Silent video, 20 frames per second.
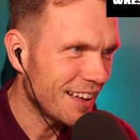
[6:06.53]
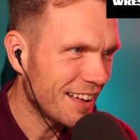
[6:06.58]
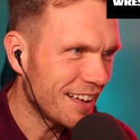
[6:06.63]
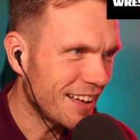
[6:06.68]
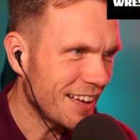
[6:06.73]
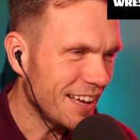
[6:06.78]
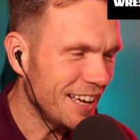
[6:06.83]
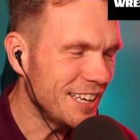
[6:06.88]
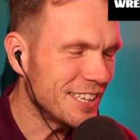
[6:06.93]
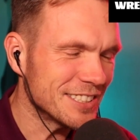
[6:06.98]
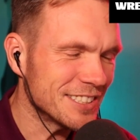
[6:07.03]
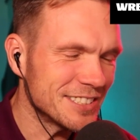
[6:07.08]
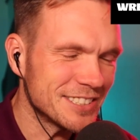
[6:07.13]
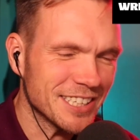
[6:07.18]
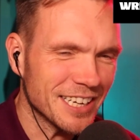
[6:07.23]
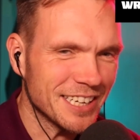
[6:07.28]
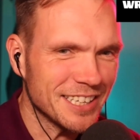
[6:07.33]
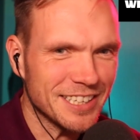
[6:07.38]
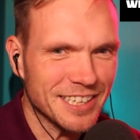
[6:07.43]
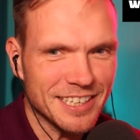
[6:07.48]
He can
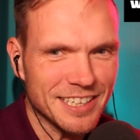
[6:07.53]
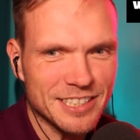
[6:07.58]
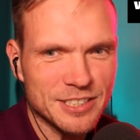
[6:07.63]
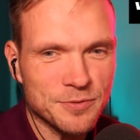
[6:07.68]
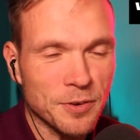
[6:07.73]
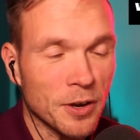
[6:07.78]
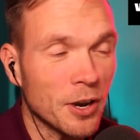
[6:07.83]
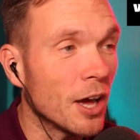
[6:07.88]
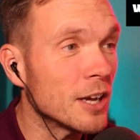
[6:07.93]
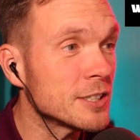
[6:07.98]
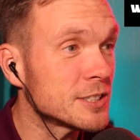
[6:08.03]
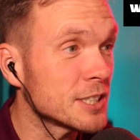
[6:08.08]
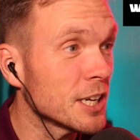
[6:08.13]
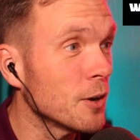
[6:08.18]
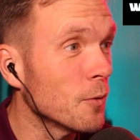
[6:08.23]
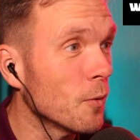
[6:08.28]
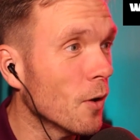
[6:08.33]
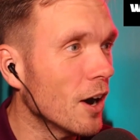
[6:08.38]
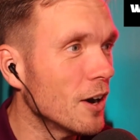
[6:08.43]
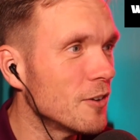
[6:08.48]
take it. He's fine. I'll tell you
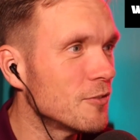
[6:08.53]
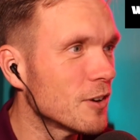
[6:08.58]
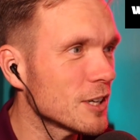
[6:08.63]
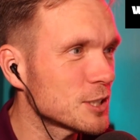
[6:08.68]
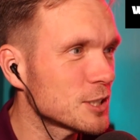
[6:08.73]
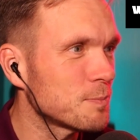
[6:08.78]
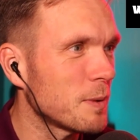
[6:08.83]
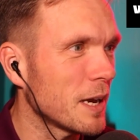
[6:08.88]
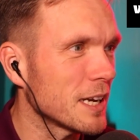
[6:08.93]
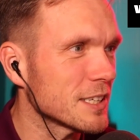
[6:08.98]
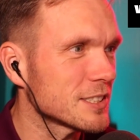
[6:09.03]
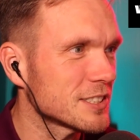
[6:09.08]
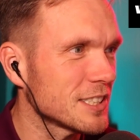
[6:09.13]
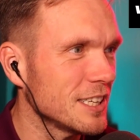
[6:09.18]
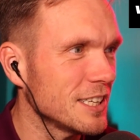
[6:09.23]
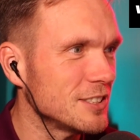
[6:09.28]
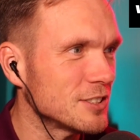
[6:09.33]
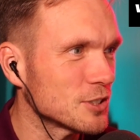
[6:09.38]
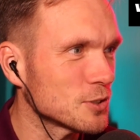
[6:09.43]
what, I rushed backstage as